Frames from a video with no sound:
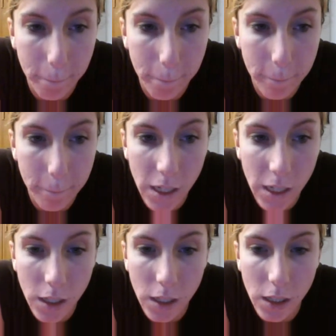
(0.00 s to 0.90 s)

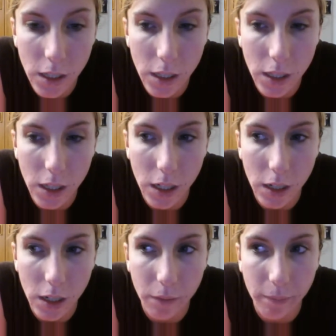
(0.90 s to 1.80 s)
Let's
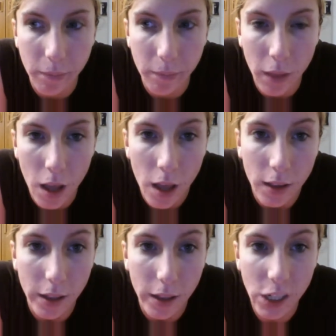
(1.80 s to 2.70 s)
see.
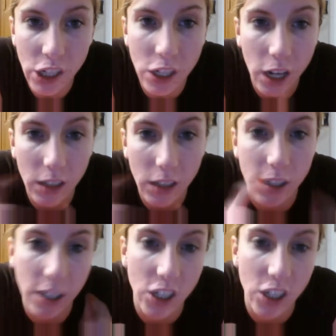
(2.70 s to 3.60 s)
Let's just
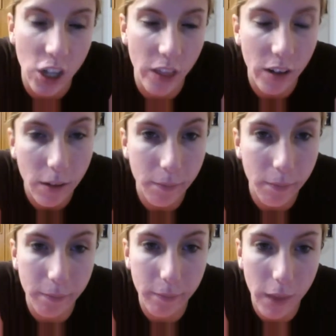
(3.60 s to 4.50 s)
challenge each other
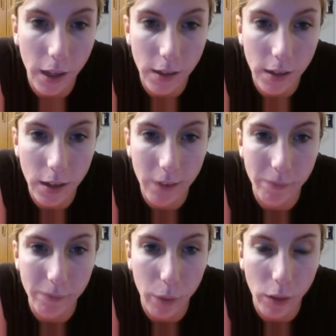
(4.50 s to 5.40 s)
instead
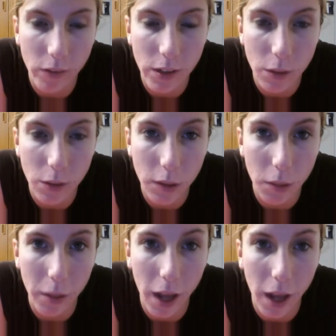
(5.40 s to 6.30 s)
of both of us doing
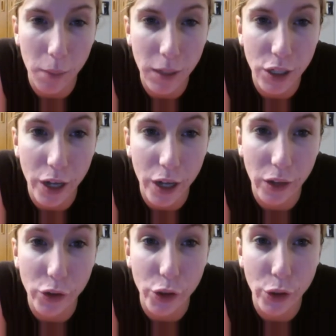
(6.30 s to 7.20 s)
something. I'm gonna
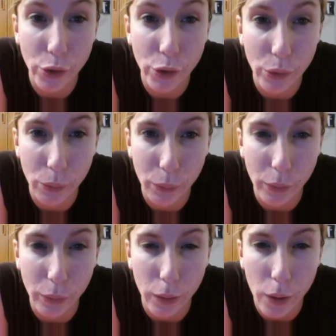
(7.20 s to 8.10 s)
challenge
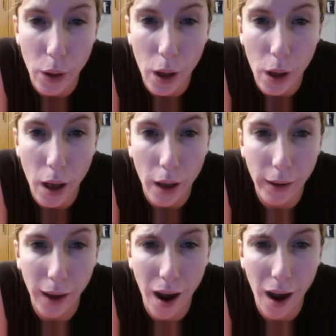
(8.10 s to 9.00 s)
you,
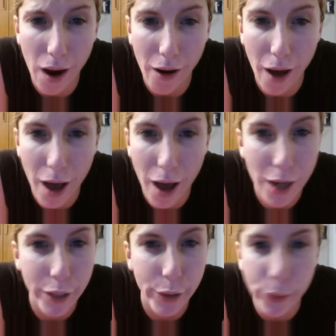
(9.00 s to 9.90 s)

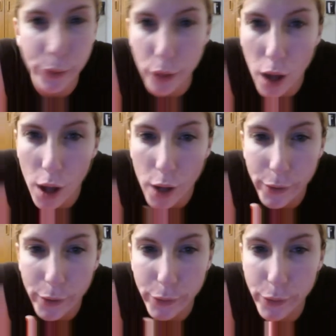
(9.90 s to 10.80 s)
Kara,
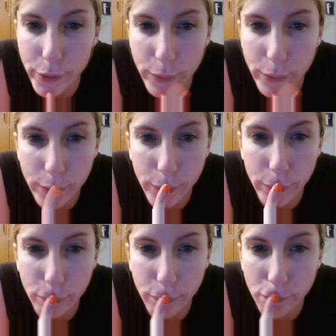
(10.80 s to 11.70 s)
to